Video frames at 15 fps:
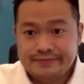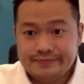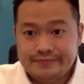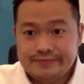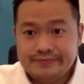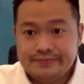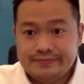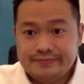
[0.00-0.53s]

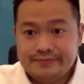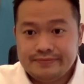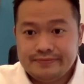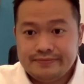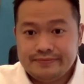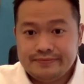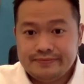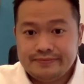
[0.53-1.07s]

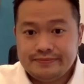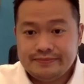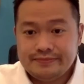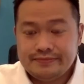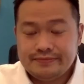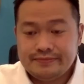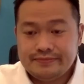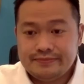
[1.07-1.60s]

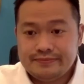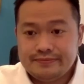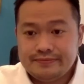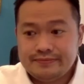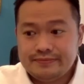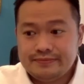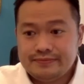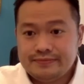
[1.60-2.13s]

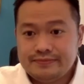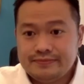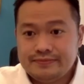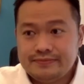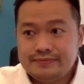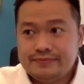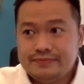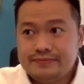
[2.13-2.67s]

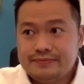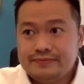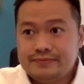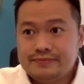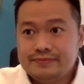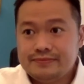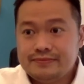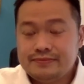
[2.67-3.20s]

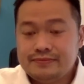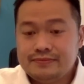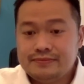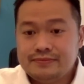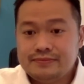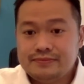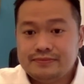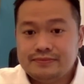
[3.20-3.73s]

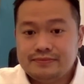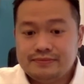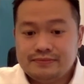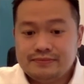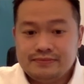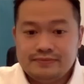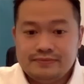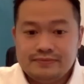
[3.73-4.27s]

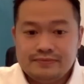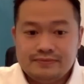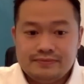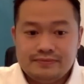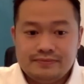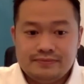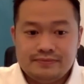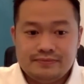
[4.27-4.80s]

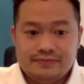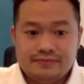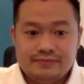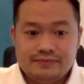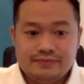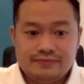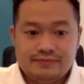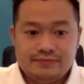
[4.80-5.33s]

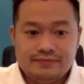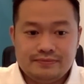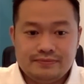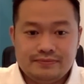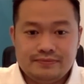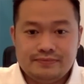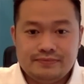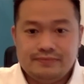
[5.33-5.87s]

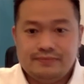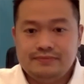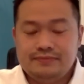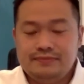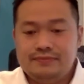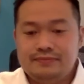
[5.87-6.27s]
[no speech]